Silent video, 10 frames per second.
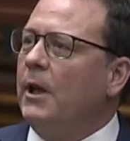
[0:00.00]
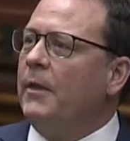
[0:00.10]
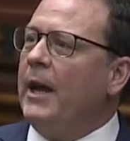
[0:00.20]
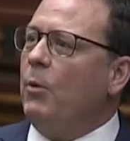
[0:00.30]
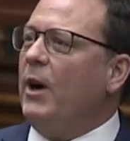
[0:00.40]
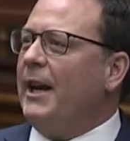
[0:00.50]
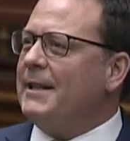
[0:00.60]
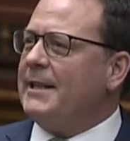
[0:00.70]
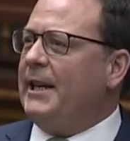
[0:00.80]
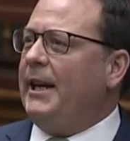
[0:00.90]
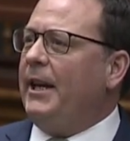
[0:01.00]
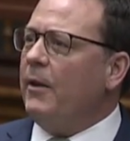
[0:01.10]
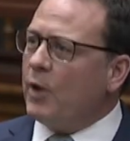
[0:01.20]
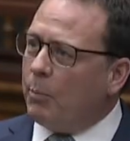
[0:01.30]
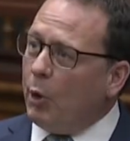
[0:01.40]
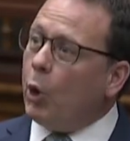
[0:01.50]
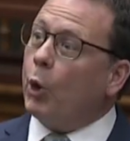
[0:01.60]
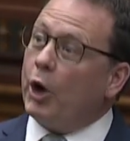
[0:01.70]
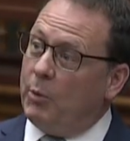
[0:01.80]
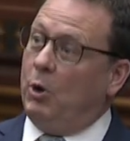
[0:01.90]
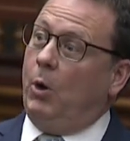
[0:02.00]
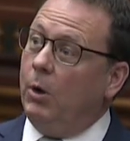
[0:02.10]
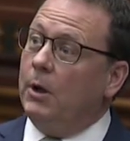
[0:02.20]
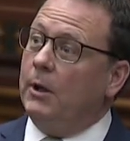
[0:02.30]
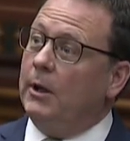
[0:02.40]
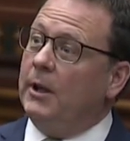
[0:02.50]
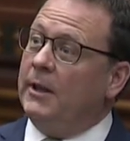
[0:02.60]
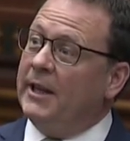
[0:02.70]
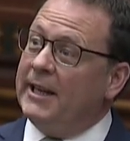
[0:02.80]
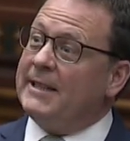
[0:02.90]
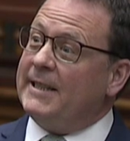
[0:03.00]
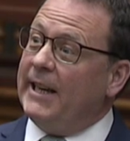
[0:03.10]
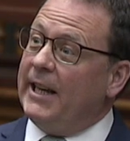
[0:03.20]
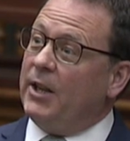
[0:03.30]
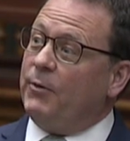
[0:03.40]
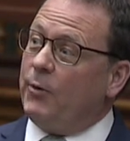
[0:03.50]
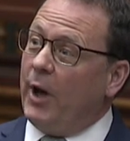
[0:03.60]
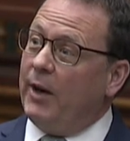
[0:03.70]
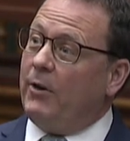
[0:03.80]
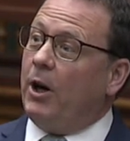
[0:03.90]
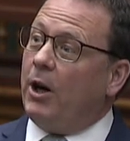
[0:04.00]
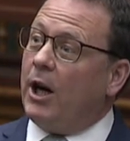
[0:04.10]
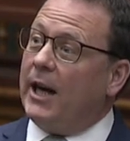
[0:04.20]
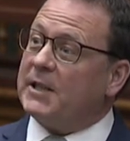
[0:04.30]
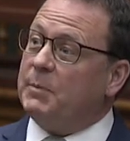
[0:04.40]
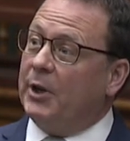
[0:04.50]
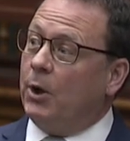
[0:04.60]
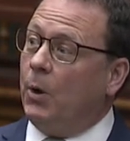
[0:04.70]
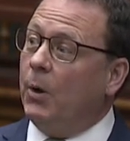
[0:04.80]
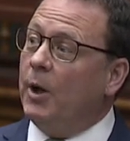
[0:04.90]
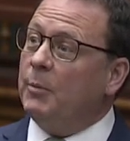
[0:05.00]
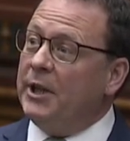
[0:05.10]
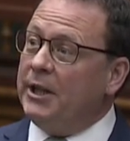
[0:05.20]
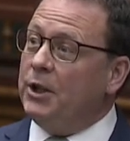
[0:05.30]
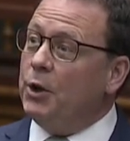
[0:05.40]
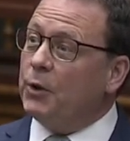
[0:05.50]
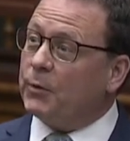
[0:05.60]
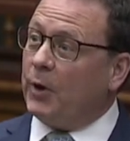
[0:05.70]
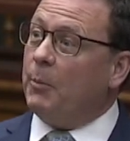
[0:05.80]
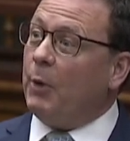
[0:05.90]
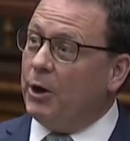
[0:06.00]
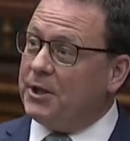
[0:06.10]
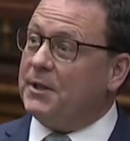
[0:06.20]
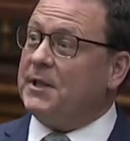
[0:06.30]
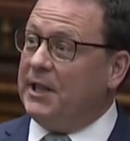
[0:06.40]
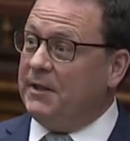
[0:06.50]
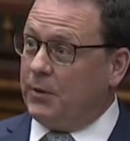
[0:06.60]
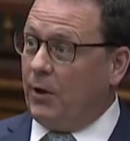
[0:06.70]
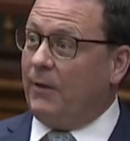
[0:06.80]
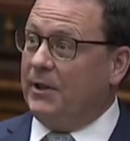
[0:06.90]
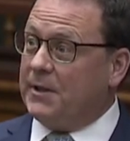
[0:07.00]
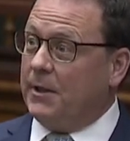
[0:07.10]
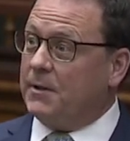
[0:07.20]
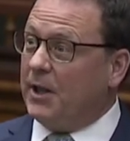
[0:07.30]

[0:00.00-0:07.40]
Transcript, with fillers: They want to see the portable that is sitting in the front of our hospital being used for emergency services.